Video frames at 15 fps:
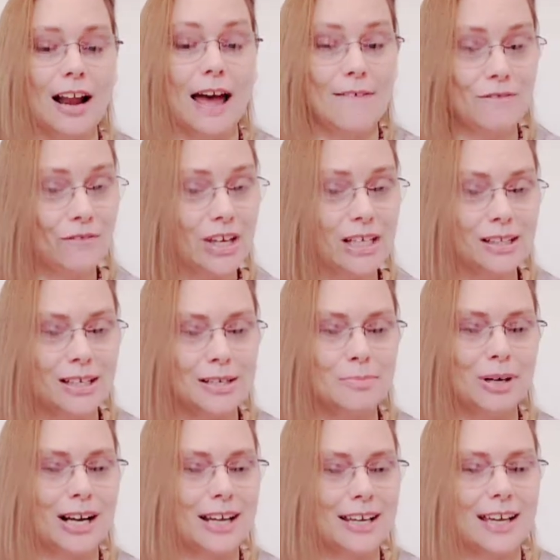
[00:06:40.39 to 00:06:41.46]
I feel
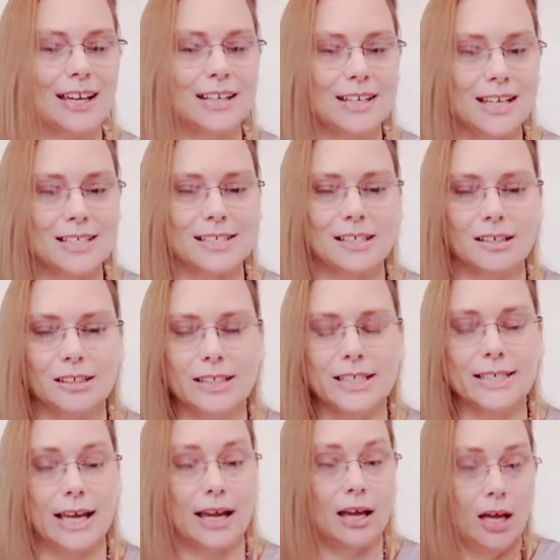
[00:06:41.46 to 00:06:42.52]
it, but I can't necessarily
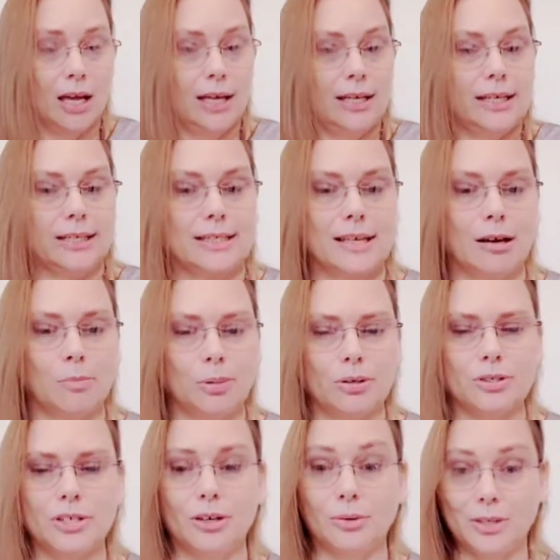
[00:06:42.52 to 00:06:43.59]
say it's
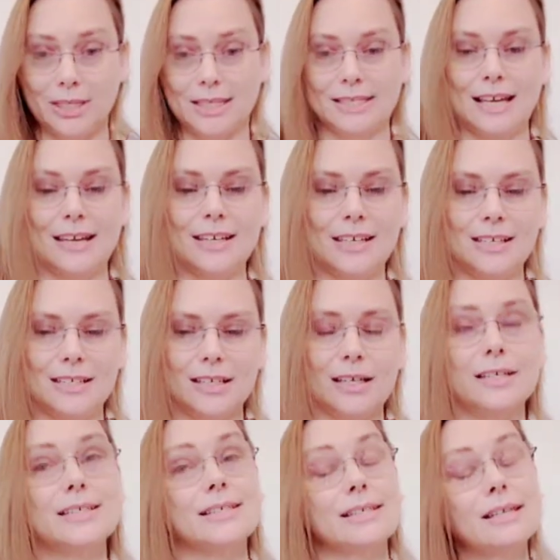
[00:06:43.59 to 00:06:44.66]
Alberto, it's
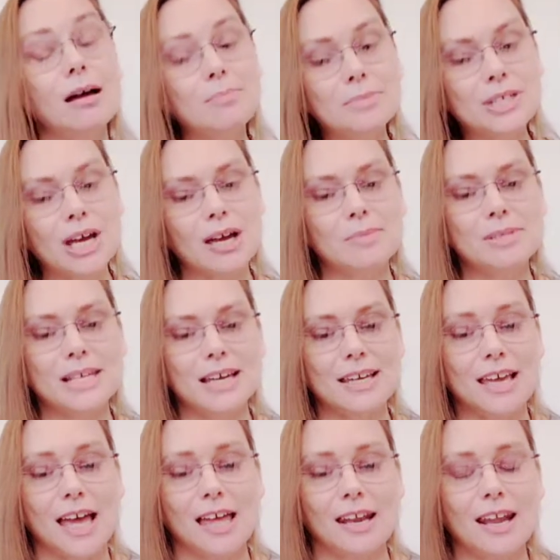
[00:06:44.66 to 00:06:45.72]
Sangeeta. Sometimes I
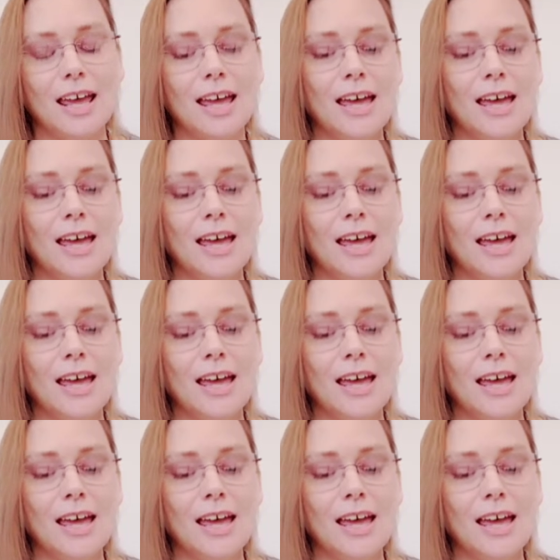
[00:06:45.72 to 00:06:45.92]
can,